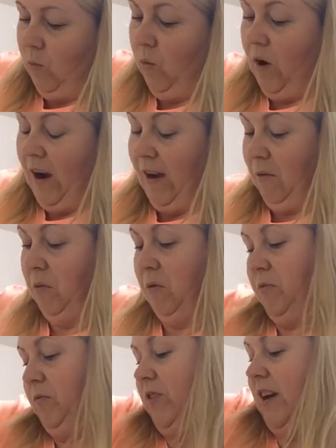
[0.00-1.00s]
Wow,
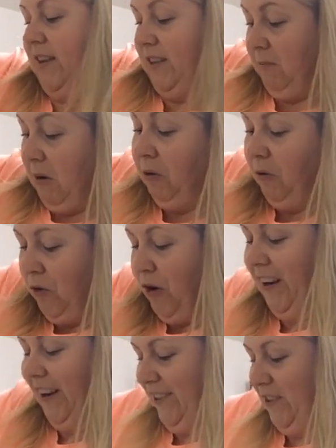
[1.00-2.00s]
that smells
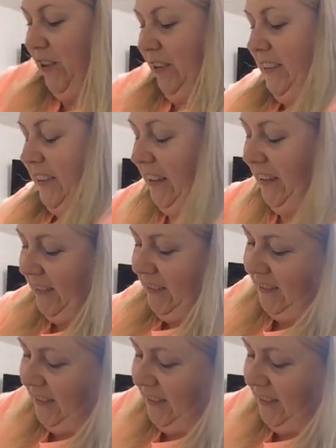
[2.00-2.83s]
really chocolatey.